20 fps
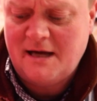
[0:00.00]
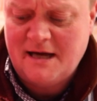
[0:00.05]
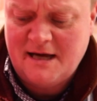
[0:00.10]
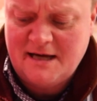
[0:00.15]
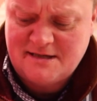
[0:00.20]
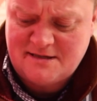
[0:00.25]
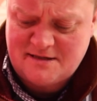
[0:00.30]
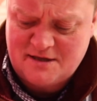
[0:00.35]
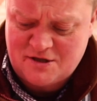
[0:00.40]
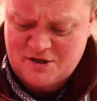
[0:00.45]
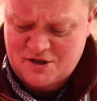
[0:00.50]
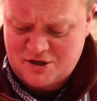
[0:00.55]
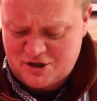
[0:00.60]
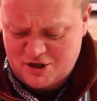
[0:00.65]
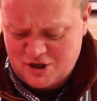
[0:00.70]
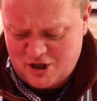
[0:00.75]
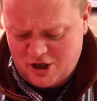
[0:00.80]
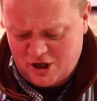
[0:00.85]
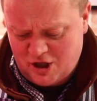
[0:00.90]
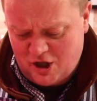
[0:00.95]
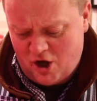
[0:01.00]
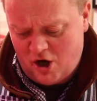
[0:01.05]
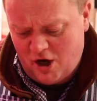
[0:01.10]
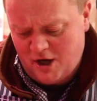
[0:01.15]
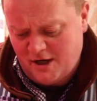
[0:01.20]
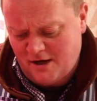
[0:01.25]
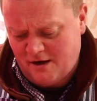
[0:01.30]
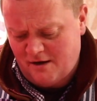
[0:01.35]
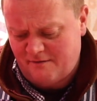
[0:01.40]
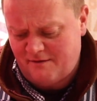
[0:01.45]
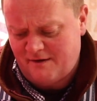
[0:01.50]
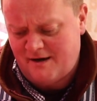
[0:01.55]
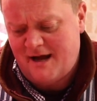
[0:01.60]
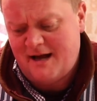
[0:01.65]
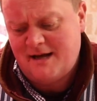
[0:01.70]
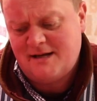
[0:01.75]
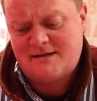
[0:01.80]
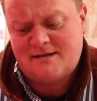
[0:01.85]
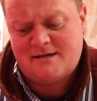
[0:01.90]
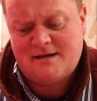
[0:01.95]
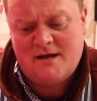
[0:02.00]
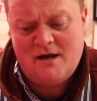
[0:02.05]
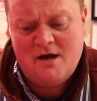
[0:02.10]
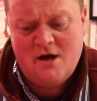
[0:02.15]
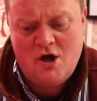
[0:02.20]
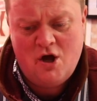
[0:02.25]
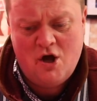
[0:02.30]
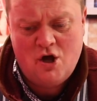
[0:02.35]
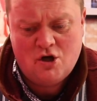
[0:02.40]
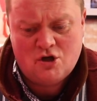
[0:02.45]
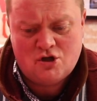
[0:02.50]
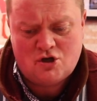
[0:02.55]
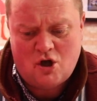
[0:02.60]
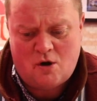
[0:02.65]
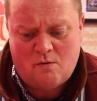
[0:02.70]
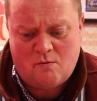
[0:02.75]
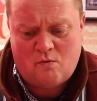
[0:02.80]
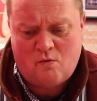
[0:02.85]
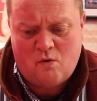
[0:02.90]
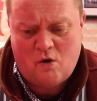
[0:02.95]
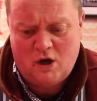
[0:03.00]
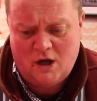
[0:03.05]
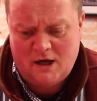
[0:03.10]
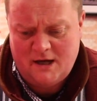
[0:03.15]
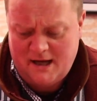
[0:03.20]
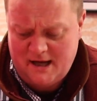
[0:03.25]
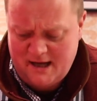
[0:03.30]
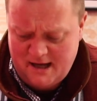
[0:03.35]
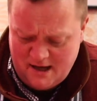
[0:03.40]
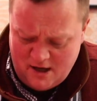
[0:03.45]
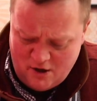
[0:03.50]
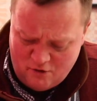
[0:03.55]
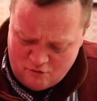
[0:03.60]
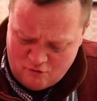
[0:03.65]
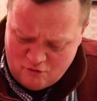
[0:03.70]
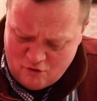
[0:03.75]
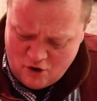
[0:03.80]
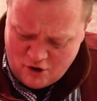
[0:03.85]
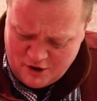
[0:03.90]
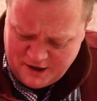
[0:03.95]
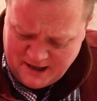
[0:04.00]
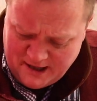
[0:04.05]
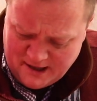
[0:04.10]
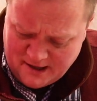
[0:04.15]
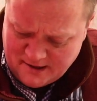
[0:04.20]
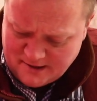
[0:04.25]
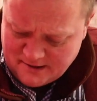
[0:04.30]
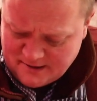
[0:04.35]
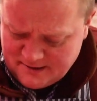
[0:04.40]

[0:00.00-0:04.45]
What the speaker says: it is the sirloin of a nice top quality roe deer.